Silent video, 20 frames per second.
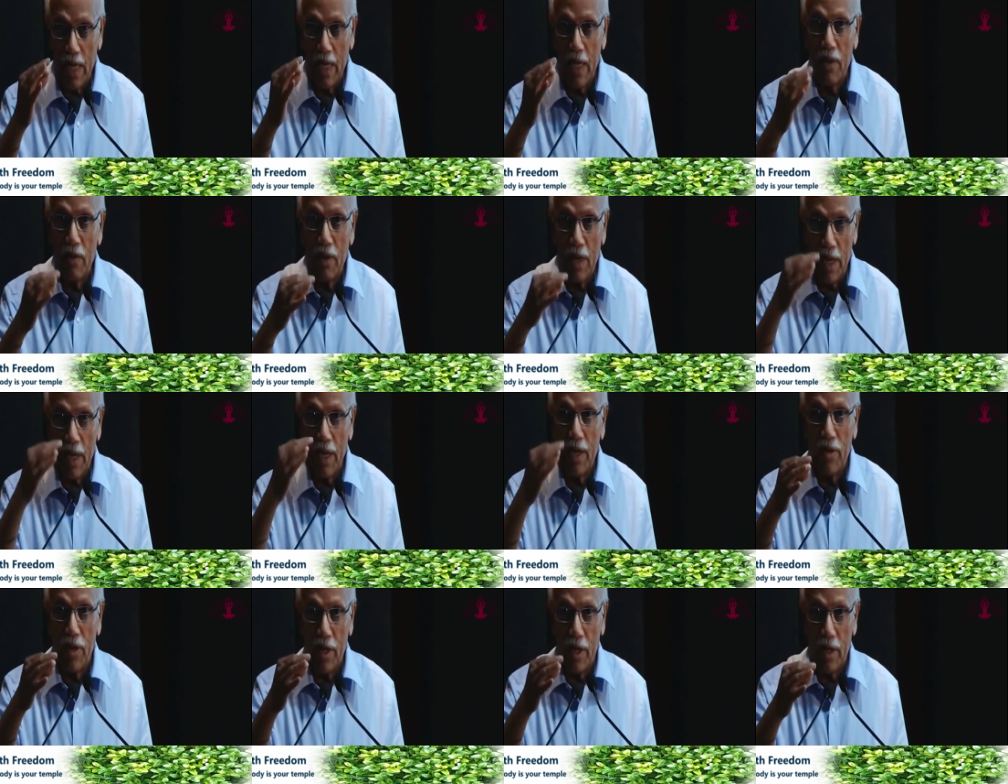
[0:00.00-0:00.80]
I give
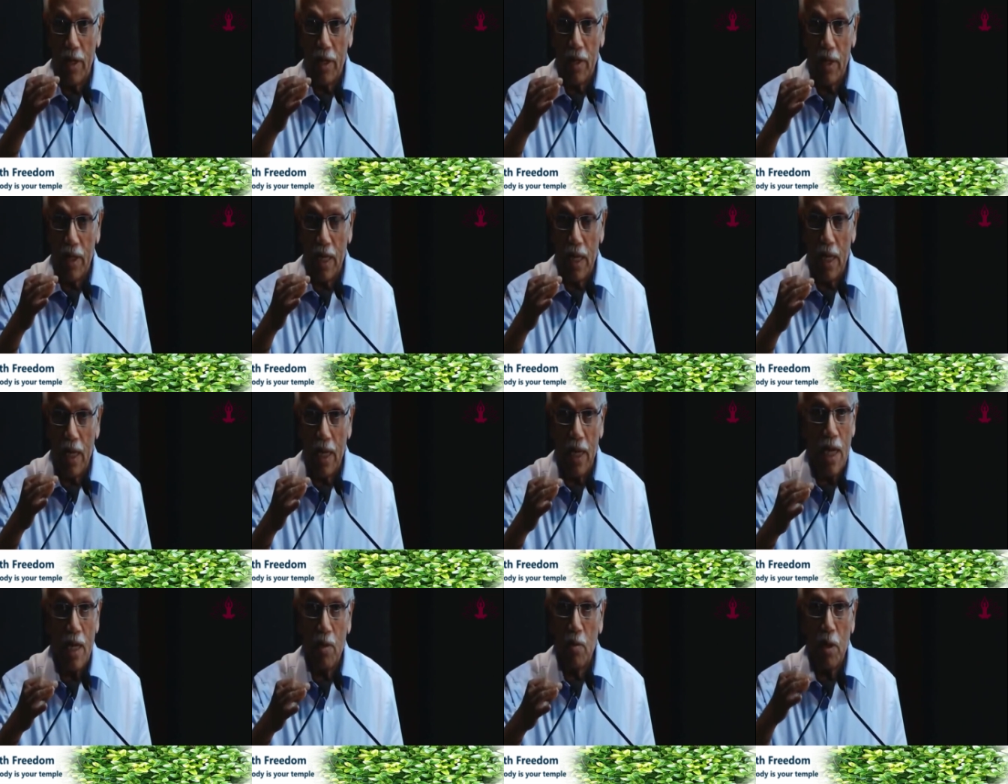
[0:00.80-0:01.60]
any drug,
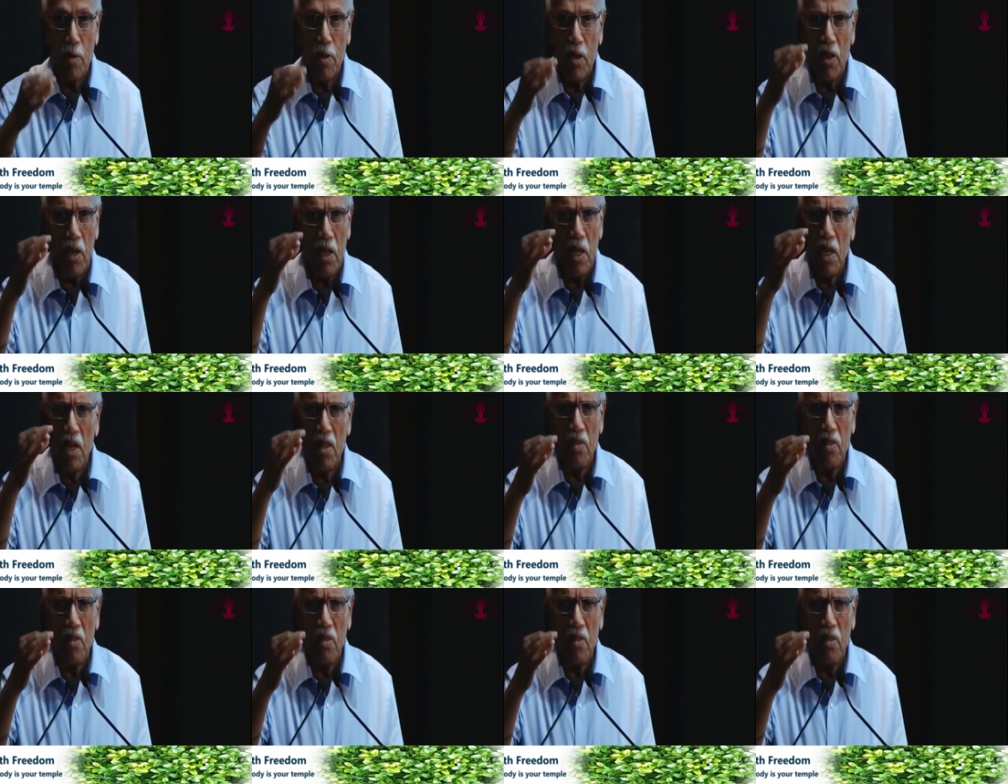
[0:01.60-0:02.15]
it may be